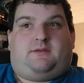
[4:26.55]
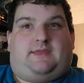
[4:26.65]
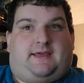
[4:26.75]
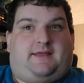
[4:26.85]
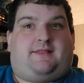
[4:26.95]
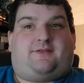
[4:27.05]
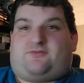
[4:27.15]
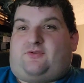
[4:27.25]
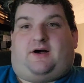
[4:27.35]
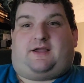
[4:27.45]

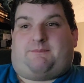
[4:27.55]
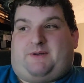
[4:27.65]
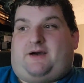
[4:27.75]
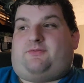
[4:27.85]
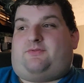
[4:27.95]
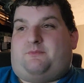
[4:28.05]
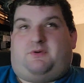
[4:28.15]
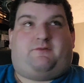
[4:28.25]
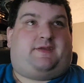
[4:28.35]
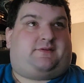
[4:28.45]
let's talk about the
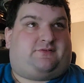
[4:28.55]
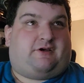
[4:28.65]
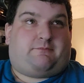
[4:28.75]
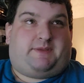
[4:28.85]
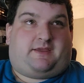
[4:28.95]
movie itself,